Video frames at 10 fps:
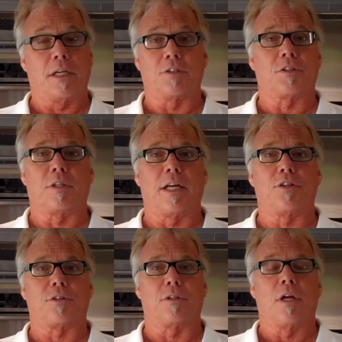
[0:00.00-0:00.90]

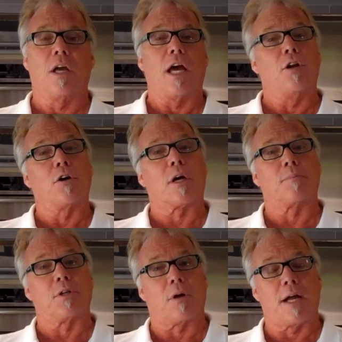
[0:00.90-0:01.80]
installation and hook
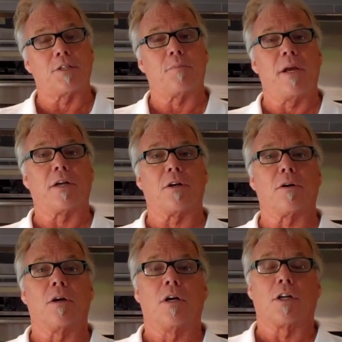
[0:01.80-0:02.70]
up to your ice maker,
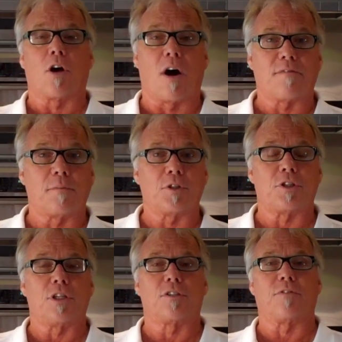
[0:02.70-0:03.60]
coffee
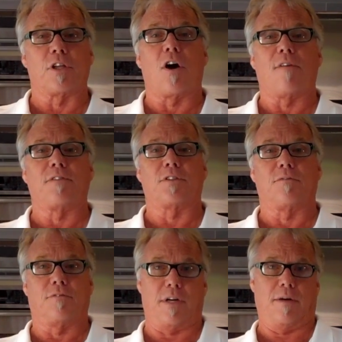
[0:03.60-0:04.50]
machines for the office
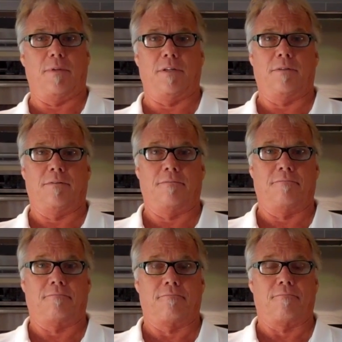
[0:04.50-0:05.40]
environment,
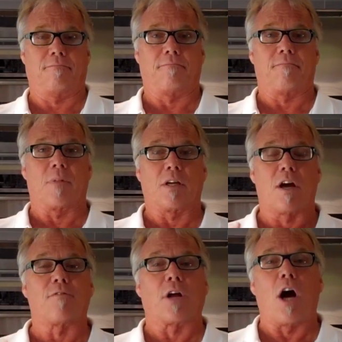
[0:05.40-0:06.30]

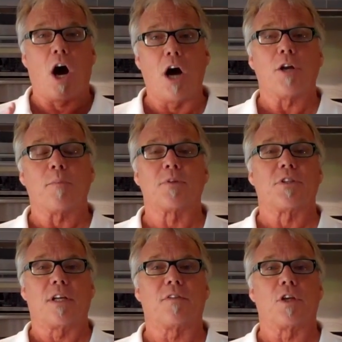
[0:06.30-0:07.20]
covering
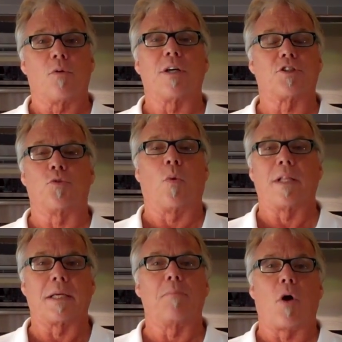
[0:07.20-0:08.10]
100% of the U.S.
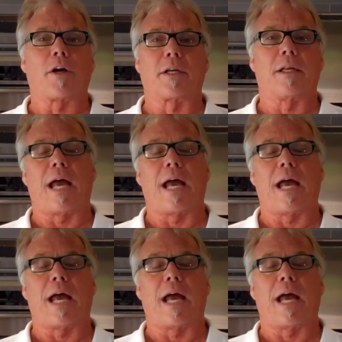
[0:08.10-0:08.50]
dwelling market,